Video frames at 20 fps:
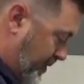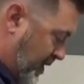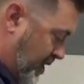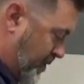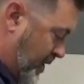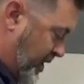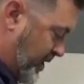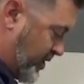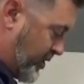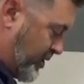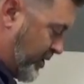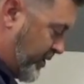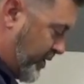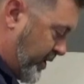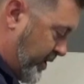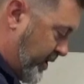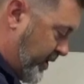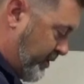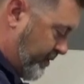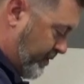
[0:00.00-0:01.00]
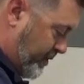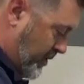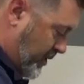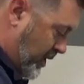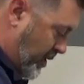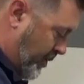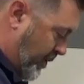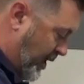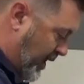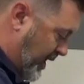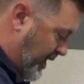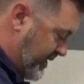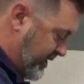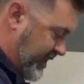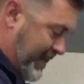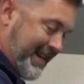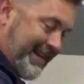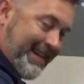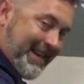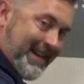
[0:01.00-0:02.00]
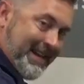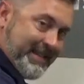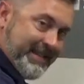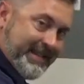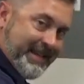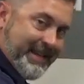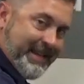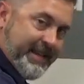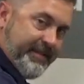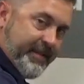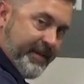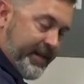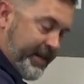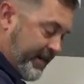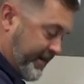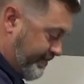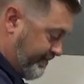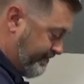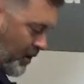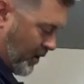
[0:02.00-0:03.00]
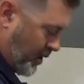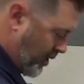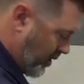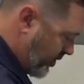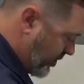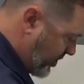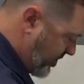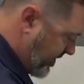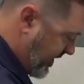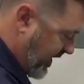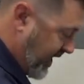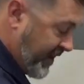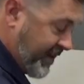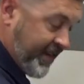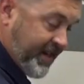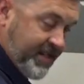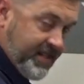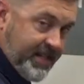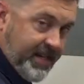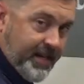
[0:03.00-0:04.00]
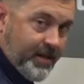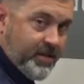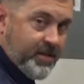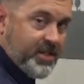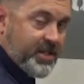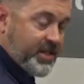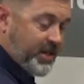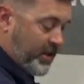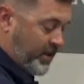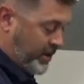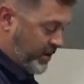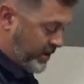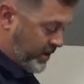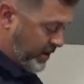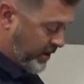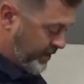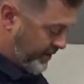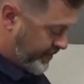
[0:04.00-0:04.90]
Make sure that it applies that gasket evenly. Just tighten these down snug,